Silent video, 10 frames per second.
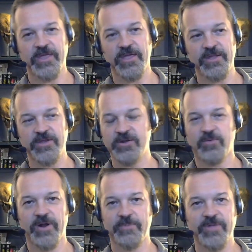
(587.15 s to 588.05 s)
and you
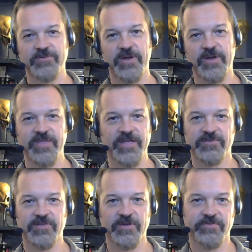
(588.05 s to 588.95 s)
don't want to mess around with
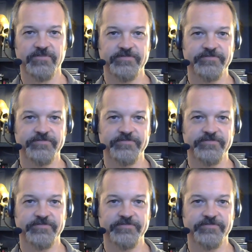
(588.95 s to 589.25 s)
that stuff.